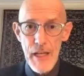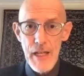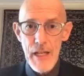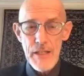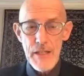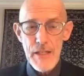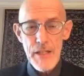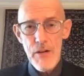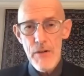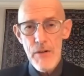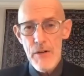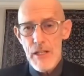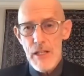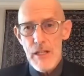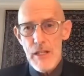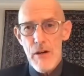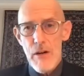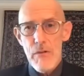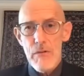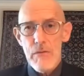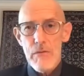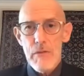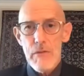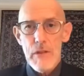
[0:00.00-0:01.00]
So, you
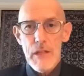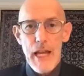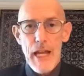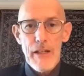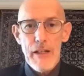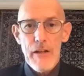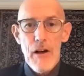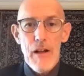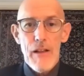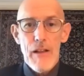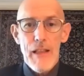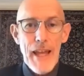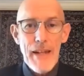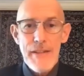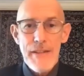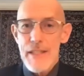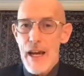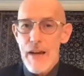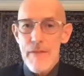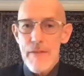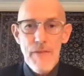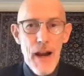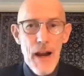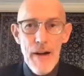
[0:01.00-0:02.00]
know, like all
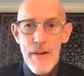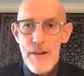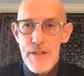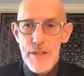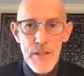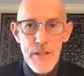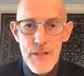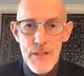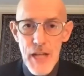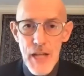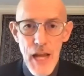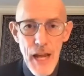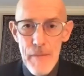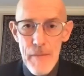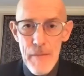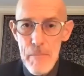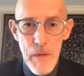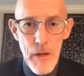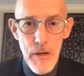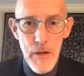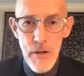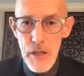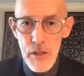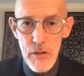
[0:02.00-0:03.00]
antivirals, it's not a
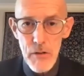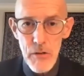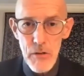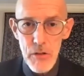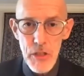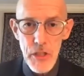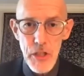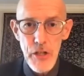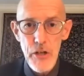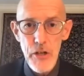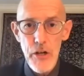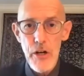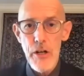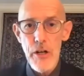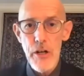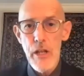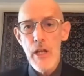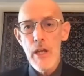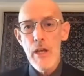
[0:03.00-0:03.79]
miracle cure,